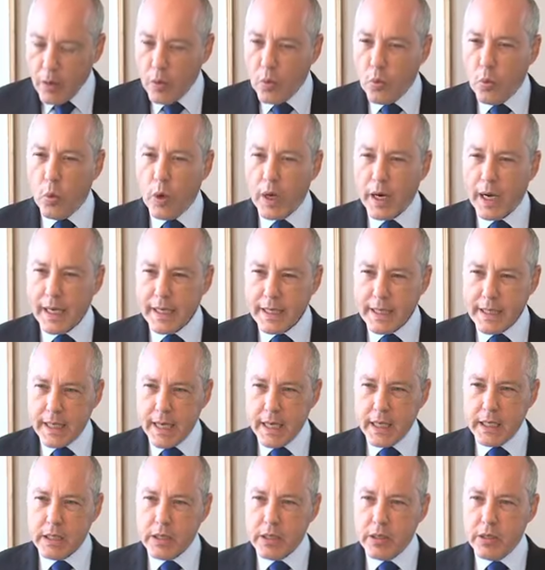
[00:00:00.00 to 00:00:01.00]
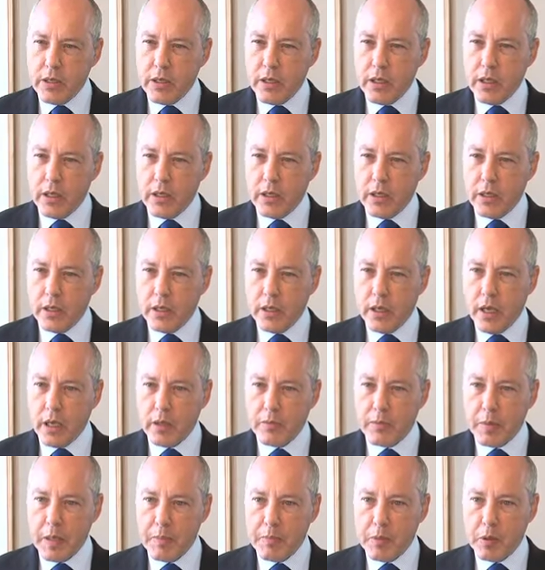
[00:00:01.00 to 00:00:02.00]
What I say to the
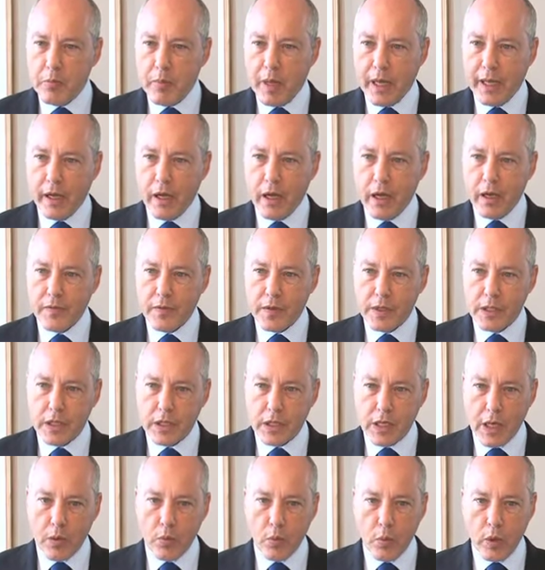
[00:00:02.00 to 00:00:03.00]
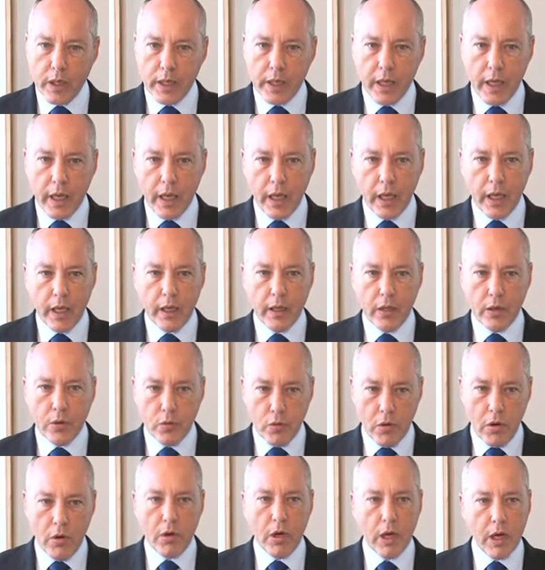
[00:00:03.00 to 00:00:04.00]
young people in my office is that when they
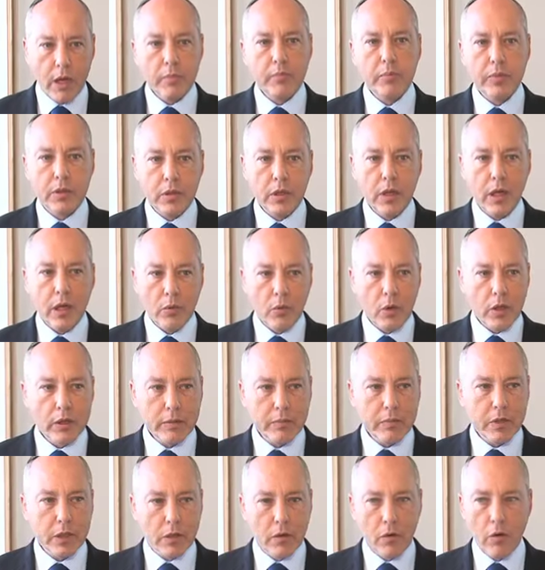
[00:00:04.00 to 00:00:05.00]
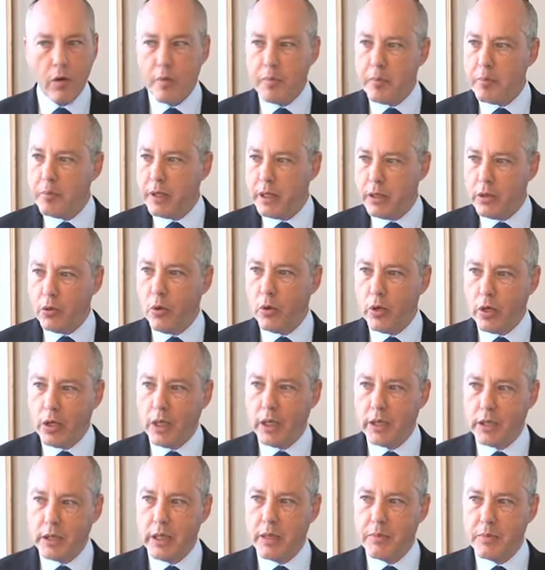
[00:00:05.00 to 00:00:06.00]
grow up, I want them to grow up and be a lawyer
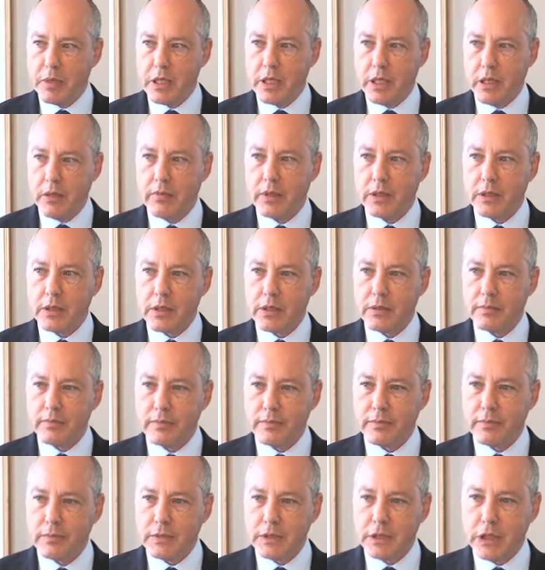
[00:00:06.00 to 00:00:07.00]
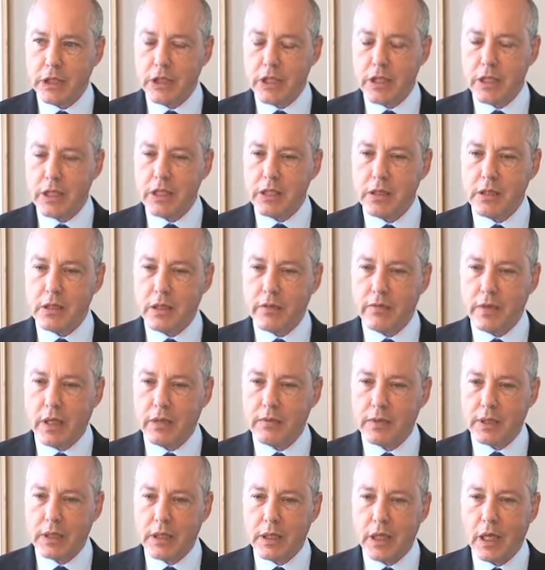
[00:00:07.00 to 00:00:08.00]
like Deb Stevens. She's steel in a
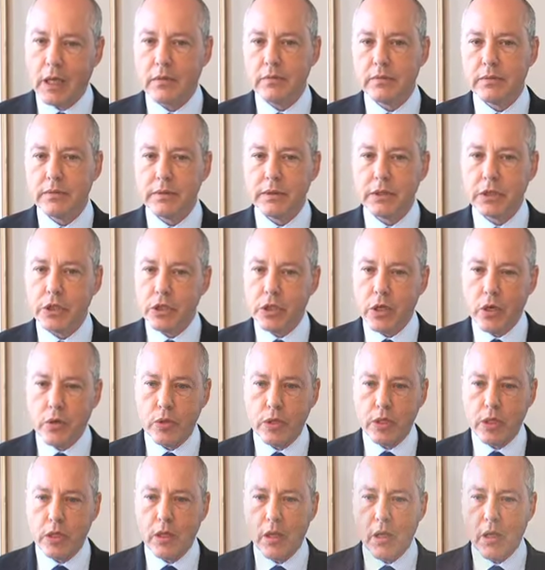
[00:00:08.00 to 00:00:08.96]
velvet glove. She knows the